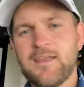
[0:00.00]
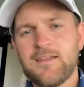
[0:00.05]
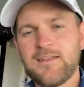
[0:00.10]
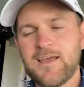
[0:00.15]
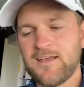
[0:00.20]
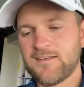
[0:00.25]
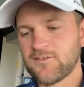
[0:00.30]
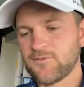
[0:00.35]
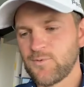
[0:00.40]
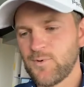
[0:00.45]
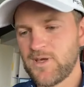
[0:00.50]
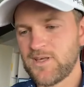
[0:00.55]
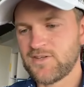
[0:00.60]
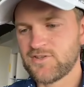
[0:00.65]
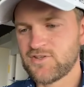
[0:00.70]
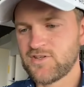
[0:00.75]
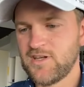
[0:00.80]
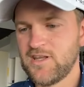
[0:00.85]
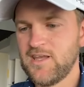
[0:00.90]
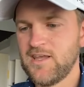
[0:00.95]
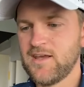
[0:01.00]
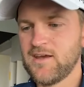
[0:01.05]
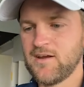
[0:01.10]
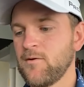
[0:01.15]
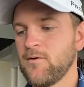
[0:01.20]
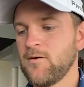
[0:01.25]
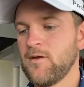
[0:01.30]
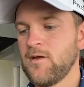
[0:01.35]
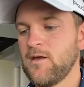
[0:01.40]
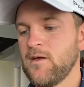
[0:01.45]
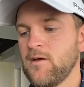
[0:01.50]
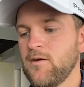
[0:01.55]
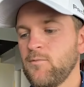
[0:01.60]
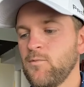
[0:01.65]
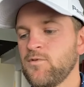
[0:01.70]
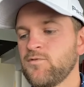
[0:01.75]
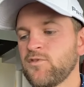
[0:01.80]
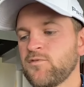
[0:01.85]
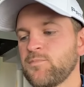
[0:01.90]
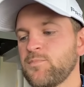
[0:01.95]
Nice question here,
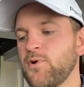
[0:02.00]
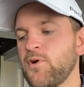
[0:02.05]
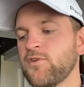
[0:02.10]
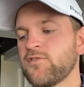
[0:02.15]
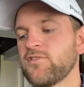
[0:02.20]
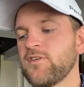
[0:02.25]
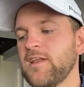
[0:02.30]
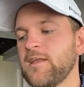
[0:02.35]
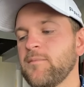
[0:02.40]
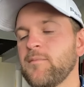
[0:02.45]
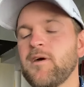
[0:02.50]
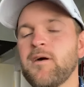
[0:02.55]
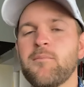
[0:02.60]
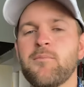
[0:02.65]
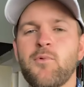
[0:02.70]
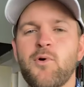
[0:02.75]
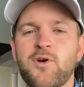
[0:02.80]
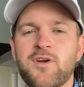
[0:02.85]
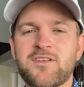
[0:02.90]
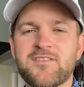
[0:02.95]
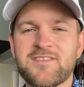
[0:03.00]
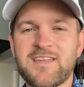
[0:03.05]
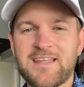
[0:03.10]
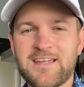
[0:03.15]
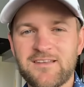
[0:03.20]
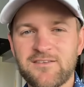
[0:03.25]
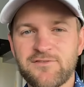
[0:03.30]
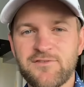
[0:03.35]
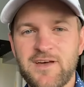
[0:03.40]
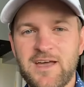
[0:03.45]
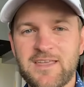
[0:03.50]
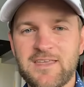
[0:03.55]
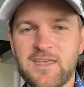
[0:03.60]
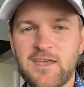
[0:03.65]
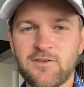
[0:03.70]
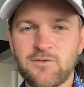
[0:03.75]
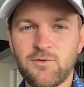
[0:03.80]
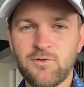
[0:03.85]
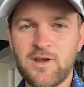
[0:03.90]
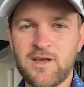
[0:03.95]
which was personally a more satisfying
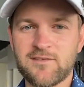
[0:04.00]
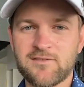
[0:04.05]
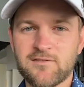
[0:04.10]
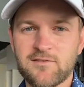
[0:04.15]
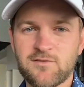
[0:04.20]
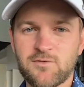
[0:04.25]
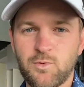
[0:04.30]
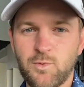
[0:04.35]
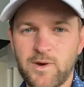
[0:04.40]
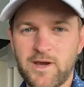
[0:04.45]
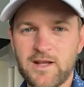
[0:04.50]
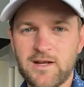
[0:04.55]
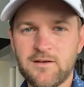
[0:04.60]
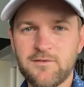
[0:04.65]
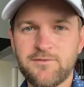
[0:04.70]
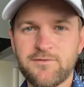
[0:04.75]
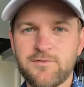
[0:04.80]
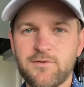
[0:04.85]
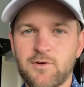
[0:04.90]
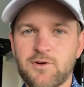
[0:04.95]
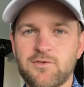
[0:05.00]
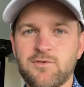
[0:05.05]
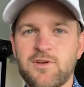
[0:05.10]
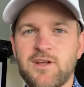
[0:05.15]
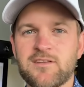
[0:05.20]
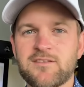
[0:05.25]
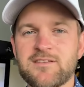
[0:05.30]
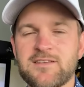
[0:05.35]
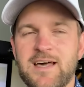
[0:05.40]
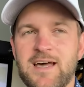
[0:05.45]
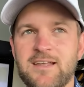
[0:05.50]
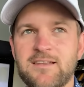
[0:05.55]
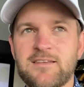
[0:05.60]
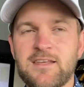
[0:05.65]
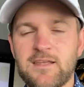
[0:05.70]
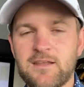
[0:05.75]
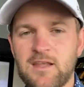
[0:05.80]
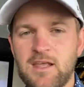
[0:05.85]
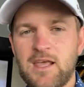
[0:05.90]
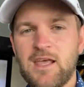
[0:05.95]
year, 2012 or
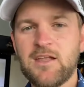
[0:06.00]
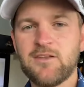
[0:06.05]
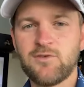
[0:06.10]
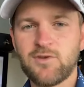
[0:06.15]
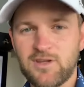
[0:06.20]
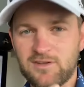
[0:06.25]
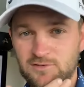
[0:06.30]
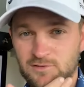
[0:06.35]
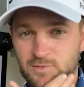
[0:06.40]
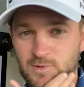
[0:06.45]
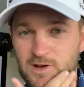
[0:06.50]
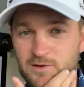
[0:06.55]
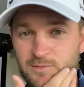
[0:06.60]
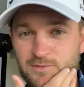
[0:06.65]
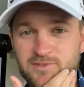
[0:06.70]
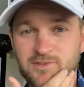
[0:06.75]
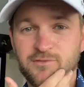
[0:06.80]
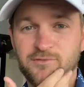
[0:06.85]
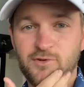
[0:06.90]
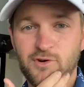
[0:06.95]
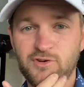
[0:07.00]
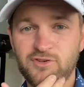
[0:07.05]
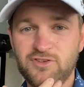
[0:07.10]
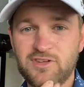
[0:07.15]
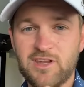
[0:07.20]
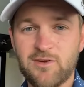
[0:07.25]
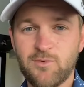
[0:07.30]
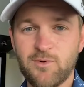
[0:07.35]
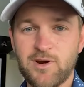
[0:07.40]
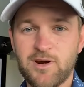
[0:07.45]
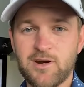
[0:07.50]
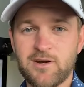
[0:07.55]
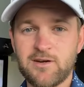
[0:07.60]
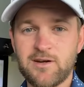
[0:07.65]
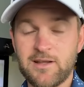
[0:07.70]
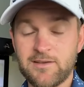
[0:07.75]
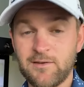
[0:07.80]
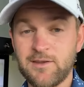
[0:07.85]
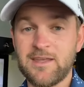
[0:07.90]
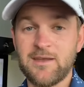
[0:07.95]
2019. 2012 was the first year
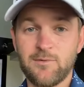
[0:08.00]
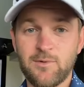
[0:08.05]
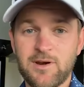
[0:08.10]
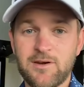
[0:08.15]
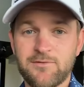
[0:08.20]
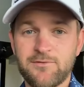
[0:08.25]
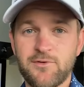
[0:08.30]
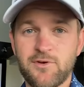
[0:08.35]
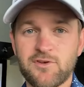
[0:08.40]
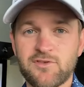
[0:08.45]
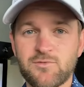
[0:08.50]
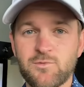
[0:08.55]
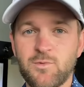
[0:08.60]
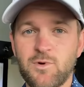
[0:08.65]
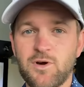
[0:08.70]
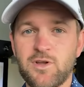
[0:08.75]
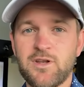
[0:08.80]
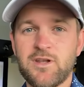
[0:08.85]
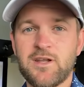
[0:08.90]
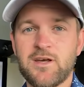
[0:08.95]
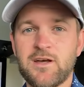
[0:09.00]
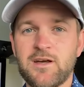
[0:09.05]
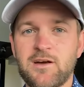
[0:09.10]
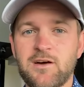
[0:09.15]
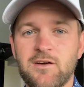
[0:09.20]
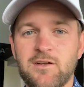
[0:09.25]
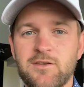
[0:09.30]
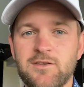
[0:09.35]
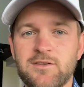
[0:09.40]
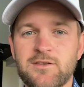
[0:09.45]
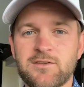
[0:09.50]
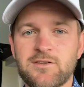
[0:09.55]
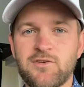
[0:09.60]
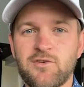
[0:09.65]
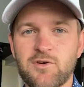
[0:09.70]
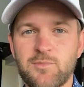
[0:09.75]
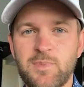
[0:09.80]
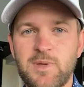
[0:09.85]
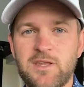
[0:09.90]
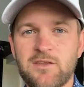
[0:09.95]
where, uh, the year where I first won uh, on
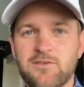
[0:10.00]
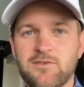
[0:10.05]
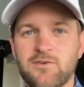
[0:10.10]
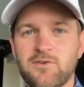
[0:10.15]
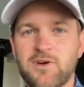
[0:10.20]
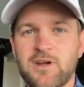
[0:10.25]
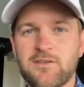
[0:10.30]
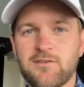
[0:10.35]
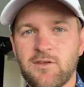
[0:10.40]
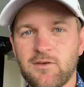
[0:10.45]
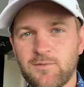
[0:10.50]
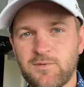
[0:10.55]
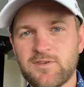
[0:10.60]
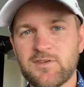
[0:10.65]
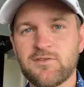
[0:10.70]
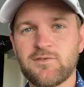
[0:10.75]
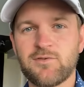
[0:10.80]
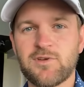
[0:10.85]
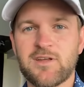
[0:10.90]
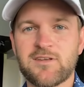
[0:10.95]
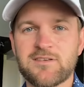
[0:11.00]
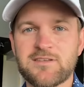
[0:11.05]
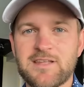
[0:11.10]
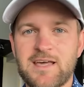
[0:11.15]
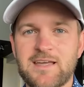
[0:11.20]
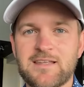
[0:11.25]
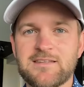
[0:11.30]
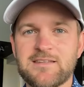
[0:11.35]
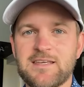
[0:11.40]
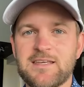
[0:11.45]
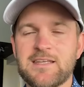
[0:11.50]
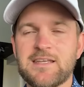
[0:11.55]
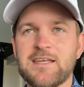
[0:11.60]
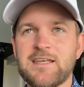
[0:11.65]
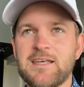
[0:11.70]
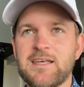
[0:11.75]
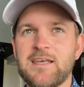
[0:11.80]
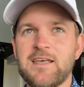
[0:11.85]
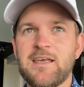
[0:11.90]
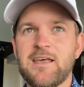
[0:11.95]
European Tour and obviously 2019.
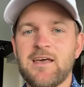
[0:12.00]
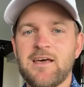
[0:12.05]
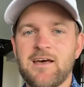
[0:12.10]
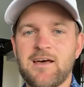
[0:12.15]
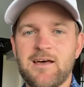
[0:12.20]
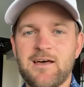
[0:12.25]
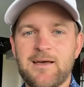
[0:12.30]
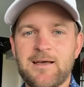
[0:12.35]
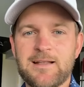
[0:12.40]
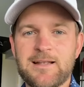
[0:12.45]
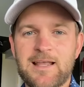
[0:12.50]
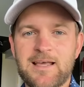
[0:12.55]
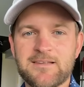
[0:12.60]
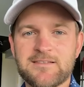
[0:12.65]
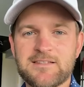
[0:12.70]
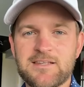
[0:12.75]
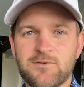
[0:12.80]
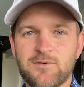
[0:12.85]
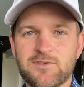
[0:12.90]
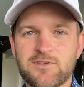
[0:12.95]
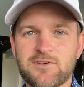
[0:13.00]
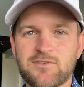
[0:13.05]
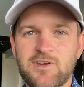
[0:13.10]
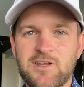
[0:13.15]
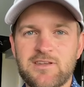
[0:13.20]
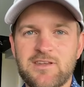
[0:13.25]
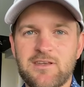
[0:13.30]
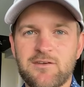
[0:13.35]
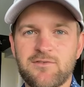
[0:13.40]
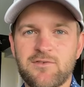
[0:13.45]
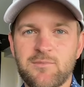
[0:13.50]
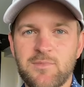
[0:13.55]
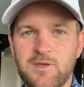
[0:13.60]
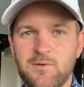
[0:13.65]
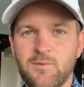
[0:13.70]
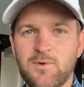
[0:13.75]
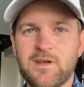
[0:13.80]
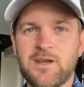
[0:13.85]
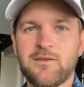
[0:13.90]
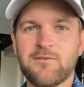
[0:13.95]
Uh, last year was a great year for me,
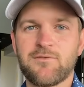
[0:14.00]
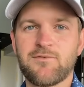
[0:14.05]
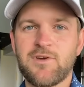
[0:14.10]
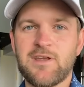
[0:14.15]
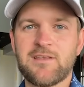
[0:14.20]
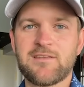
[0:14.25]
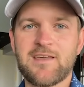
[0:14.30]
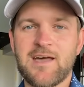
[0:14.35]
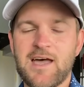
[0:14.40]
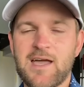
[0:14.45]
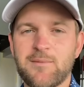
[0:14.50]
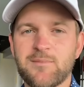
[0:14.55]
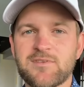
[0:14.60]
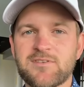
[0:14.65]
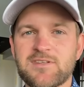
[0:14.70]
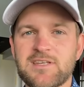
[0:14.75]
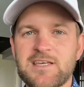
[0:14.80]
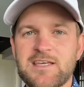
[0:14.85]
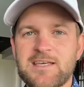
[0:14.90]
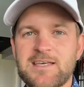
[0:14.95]
winning three times.